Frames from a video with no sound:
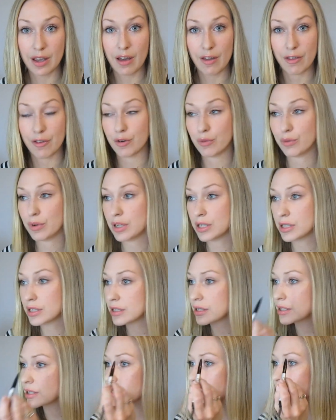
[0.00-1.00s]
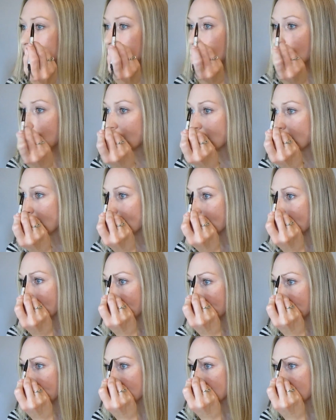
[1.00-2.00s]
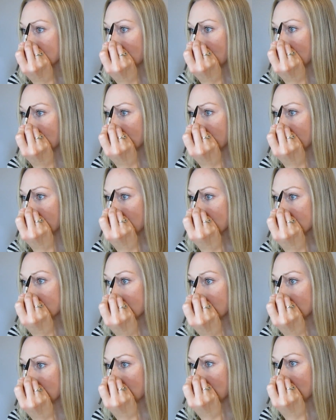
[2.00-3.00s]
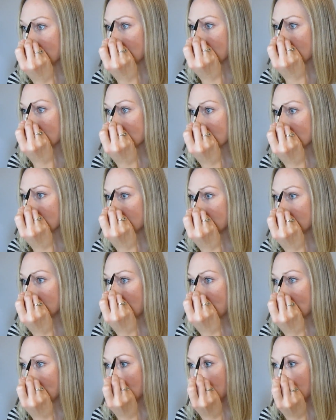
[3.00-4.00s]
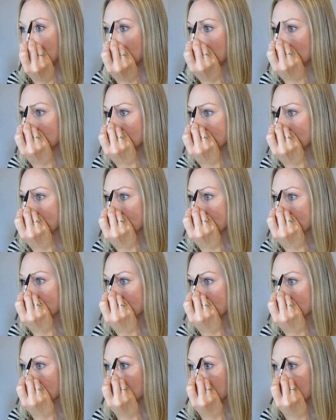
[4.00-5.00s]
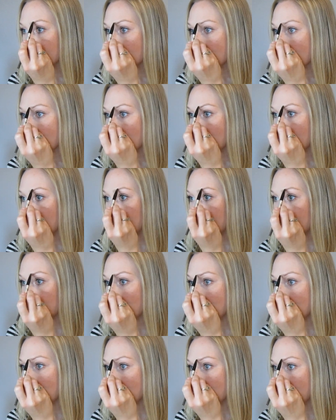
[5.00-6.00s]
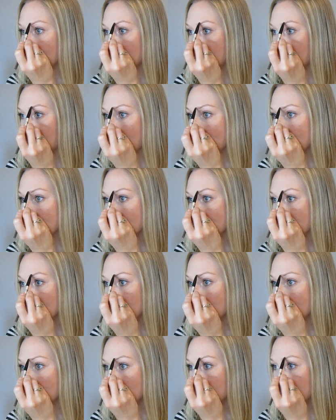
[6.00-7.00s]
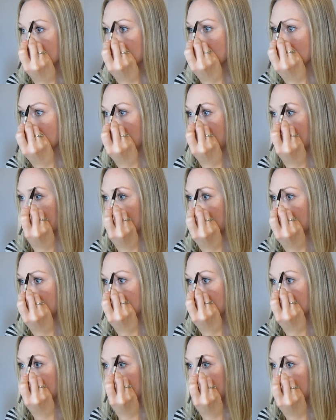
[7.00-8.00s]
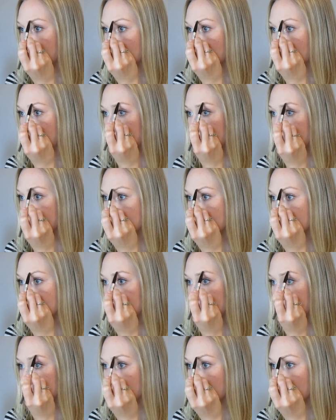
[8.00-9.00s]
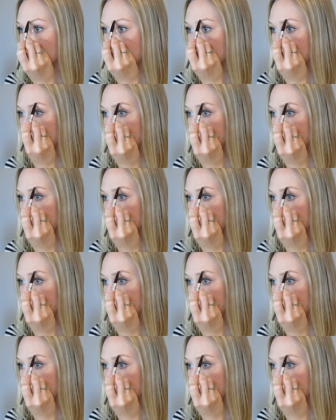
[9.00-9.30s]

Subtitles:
other ones. So I'm first looking at this little line here, and I'm going to connect this line up to